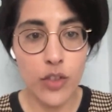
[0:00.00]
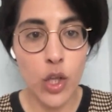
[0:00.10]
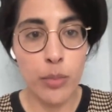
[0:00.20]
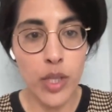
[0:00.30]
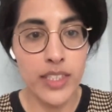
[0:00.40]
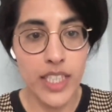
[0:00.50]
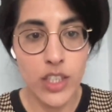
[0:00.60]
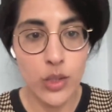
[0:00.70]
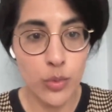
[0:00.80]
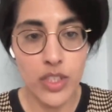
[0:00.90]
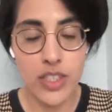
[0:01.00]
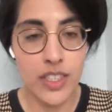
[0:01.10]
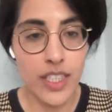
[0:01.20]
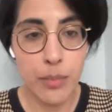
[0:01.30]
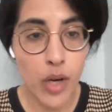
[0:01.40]
globalization, which is
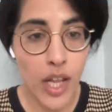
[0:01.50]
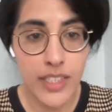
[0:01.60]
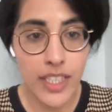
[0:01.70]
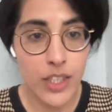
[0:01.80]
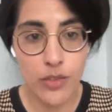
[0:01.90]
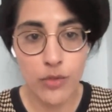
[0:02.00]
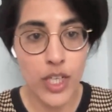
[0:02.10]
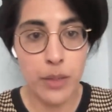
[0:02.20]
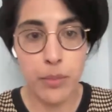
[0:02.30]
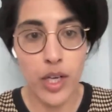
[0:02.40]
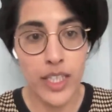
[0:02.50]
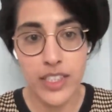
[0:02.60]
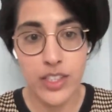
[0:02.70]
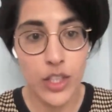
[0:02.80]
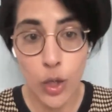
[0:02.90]
the liberalization of trade
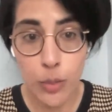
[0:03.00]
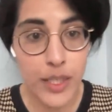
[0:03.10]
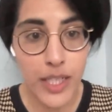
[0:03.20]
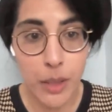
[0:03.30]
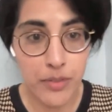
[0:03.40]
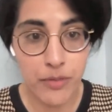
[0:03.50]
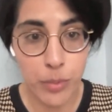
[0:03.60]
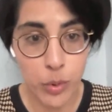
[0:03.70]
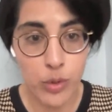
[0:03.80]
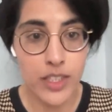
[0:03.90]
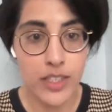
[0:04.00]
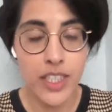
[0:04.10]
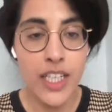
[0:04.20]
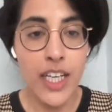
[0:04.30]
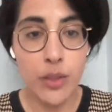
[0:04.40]
markets, the opening up of borders,
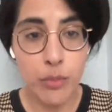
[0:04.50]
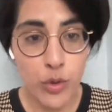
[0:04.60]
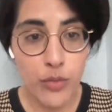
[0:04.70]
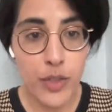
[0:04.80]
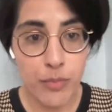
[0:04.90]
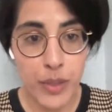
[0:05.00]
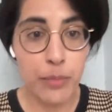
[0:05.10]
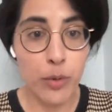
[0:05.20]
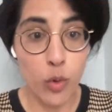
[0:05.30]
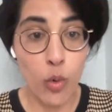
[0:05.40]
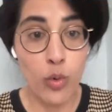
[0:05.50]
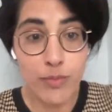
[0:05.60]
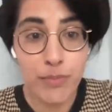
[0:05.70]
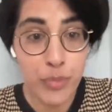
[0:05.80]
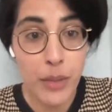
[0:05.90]
the movement of people, all
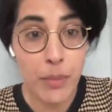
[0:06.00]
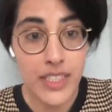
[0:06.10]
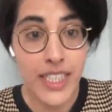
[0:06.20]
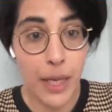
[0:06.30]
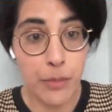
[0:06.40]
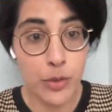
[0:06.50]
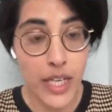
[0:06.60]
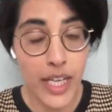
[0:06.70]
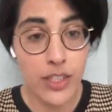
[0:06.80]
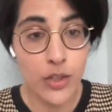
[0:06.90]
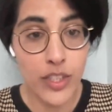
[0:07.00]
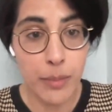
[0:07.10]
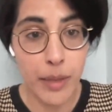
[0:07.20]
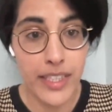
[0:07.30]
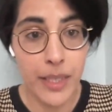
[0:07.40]
pretty much came to an end during
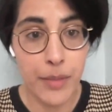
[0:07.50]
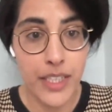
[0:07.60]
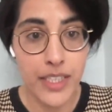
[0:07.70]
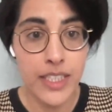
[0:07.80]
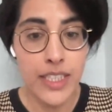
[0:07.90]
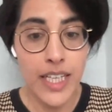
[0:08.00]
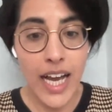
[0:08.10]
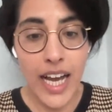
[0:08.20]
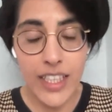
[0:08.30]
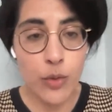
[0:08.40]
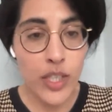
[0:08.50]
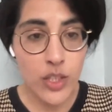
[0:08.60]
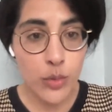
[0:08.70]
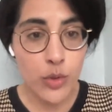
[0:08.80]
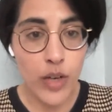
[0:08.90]
the pandemic. And the
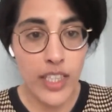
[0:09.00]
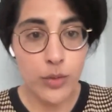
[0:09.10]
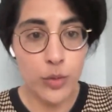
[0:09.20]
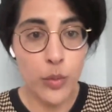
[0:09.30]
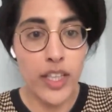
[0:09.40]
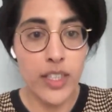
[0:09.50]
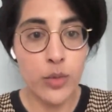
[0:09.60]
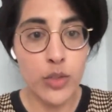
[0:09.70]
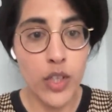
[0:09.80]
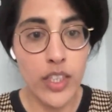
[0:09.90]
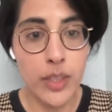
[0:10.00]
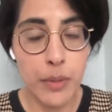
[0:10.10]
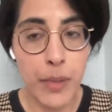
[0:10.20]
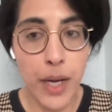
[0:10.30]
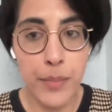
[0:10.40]
question was raised was whether this was going to be
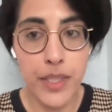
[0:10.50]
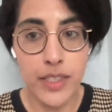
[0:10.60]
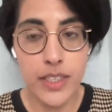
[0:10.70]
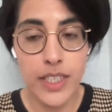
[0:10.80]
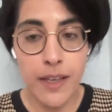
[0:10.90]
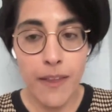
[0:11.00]
permanent.